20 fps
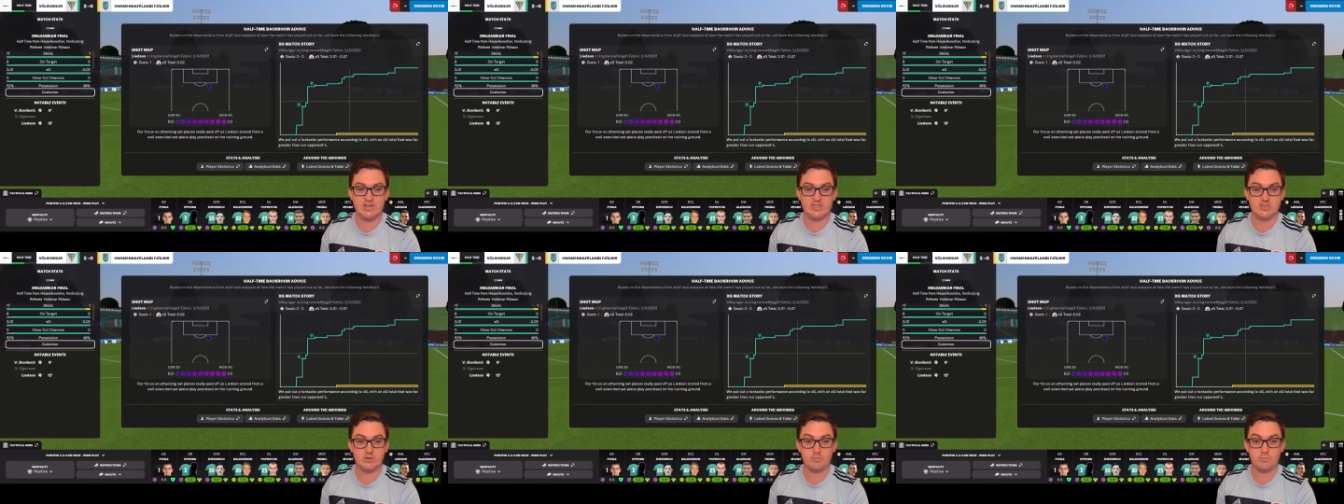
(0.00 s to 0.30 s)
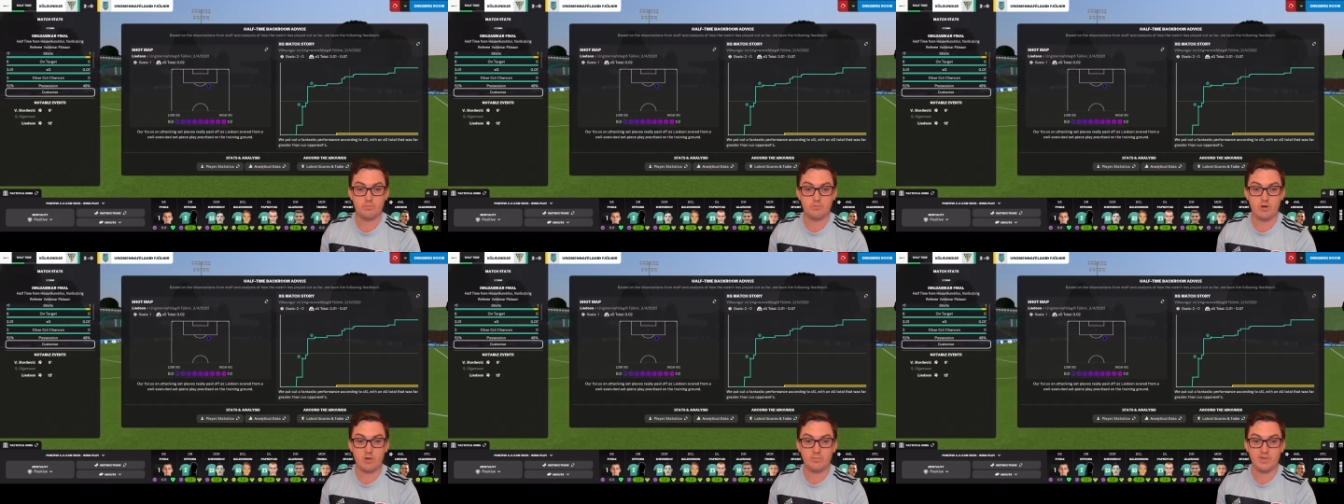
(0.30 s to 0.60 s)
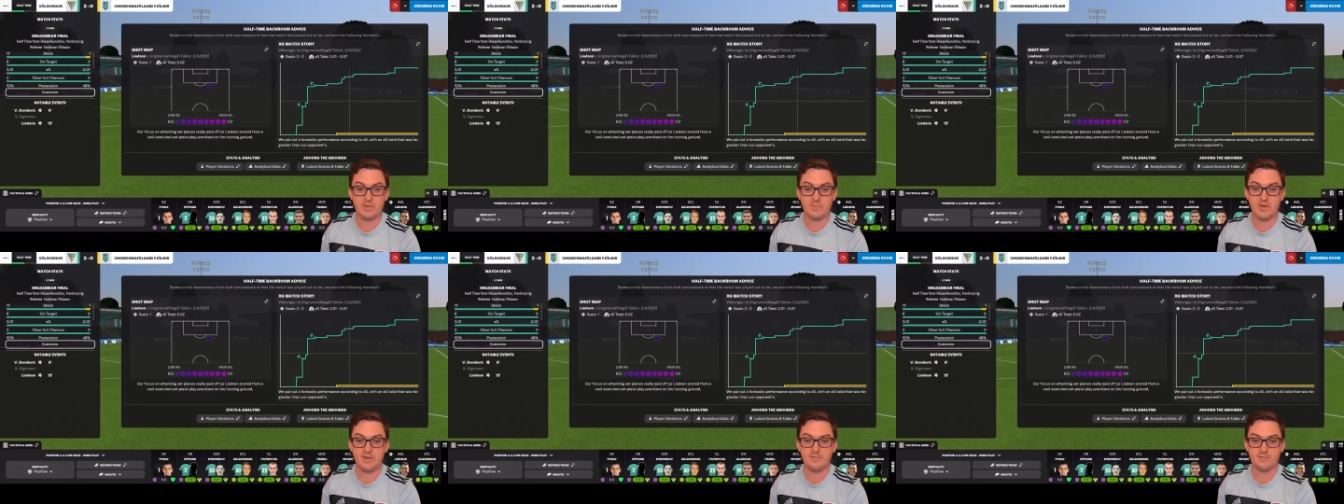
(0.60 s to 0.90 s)
We should
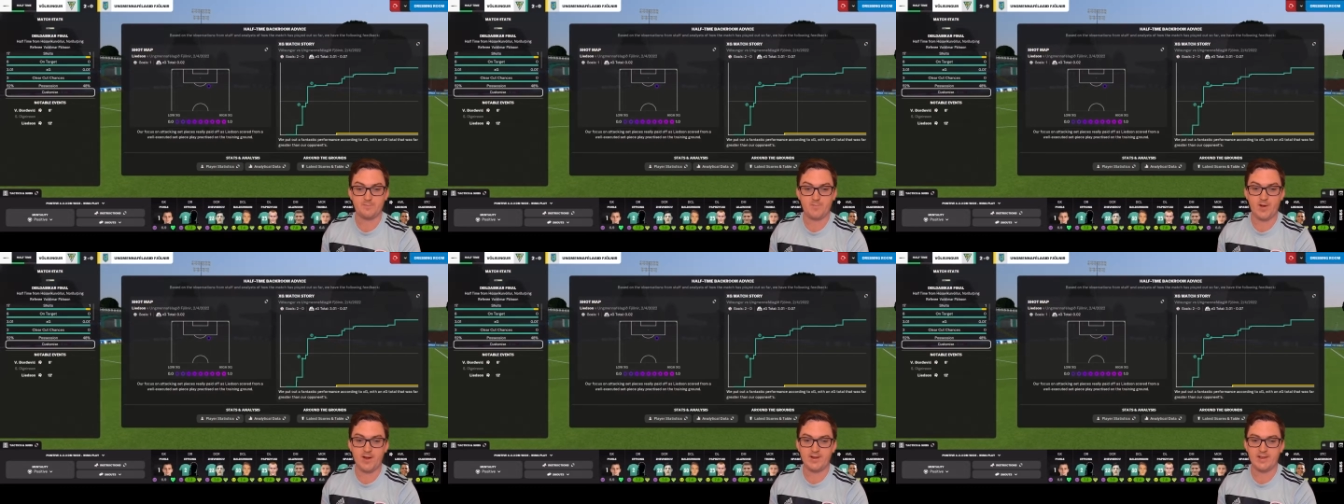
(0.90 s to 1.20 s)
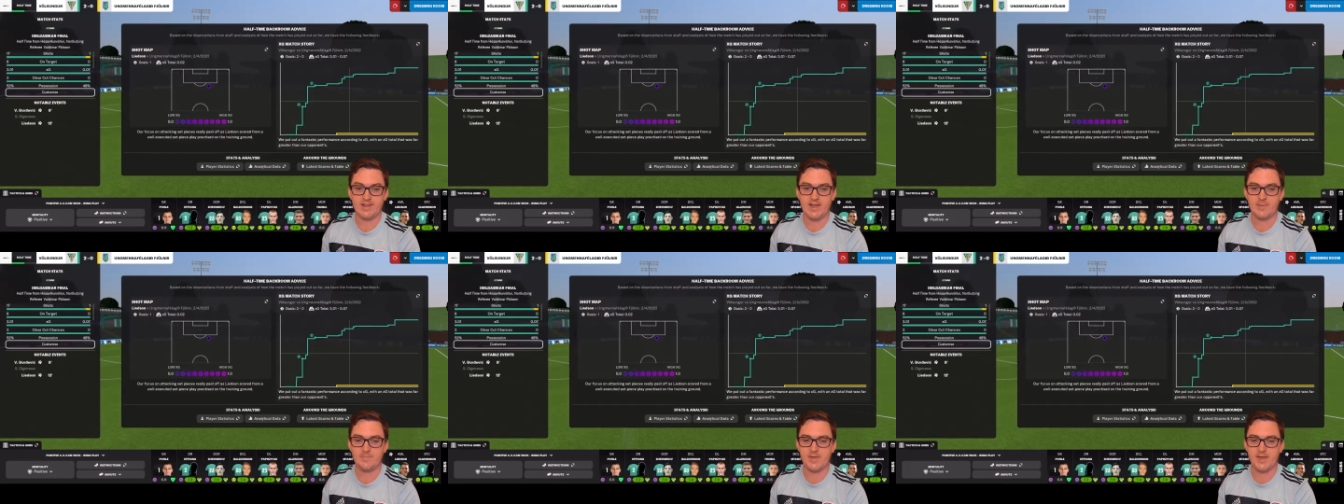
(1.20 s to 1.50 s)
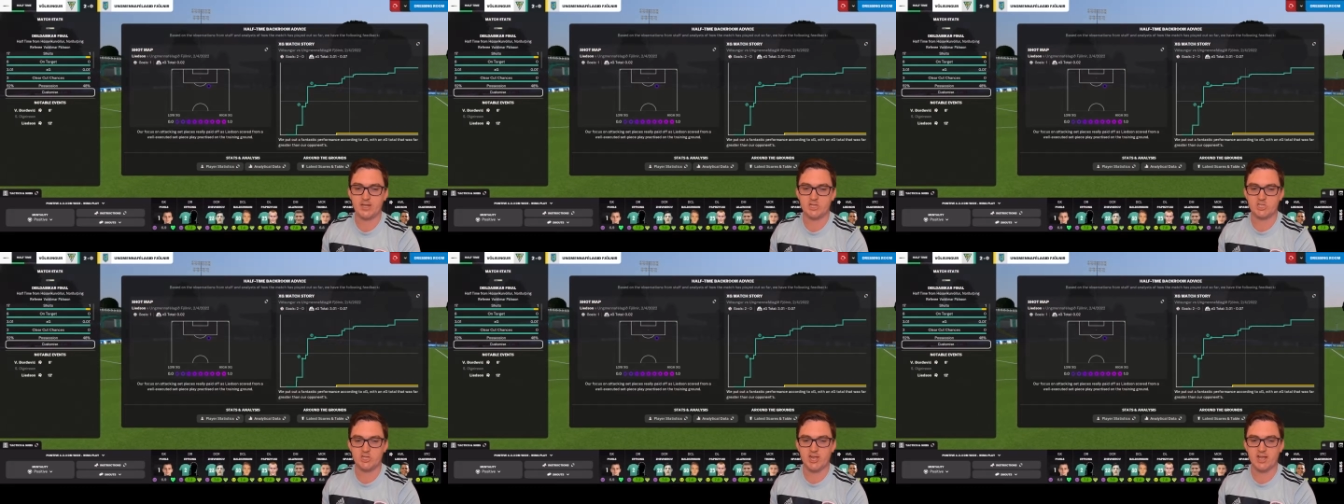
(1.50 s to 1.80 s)
probably be 3-0 up.
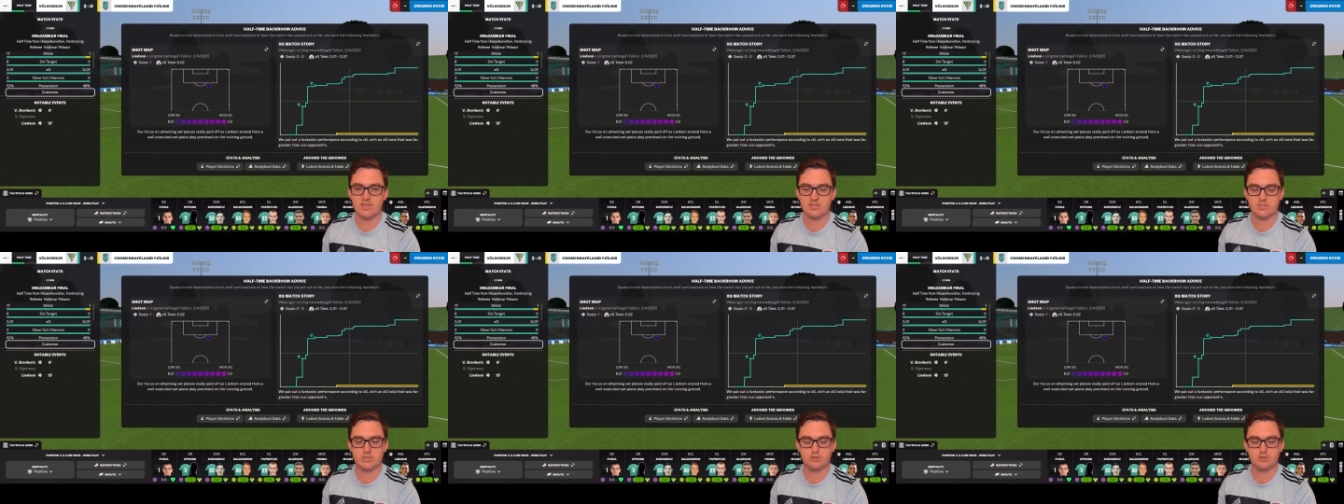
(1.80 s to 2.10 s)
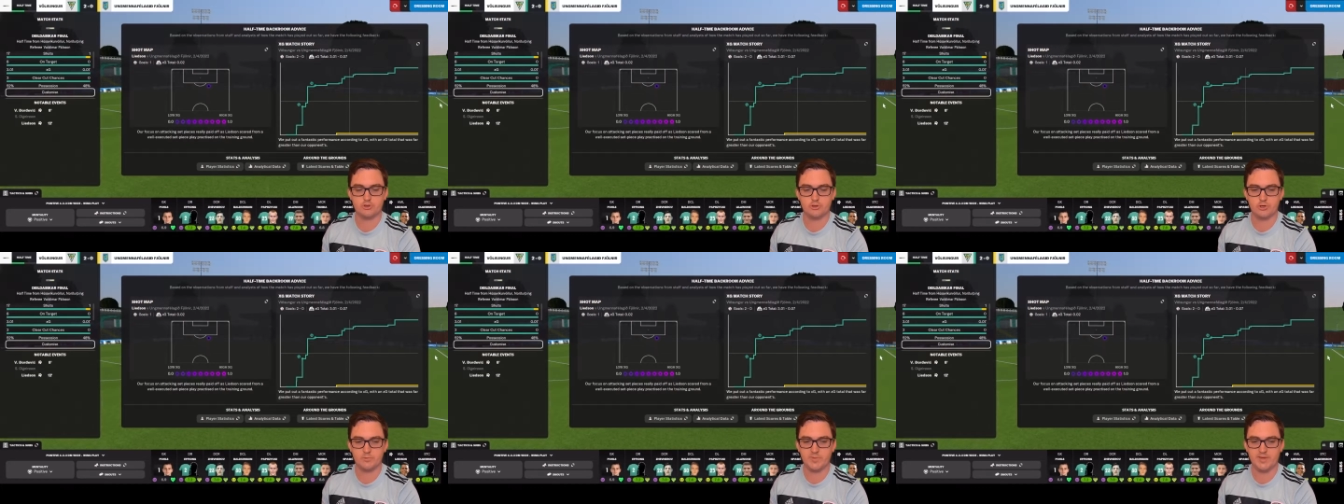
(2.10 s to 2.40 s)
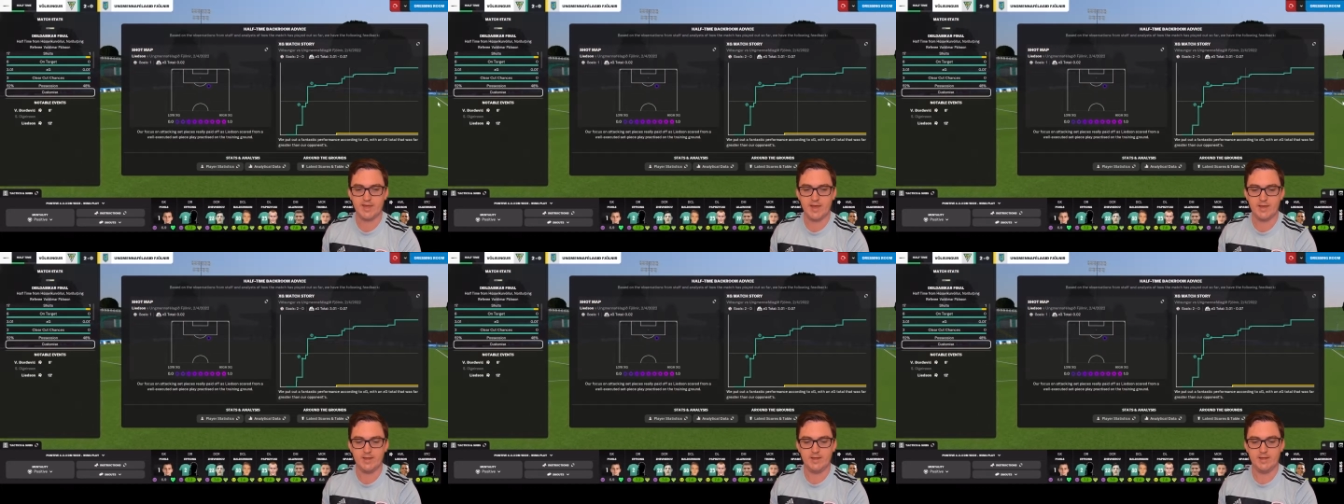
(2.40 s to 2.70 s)
That chance to
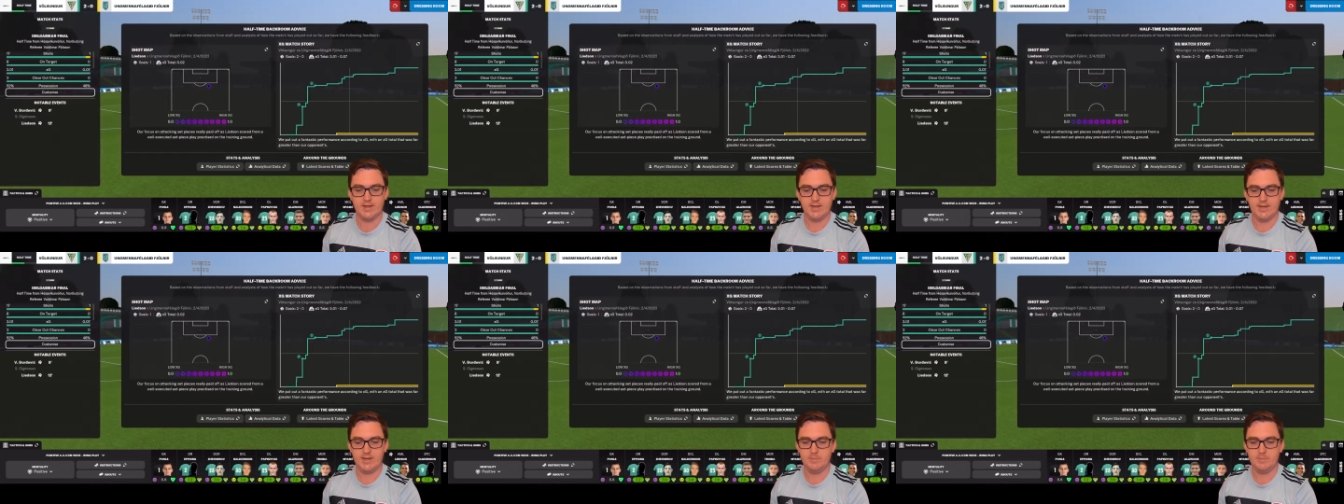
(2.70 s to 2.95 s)
Trubia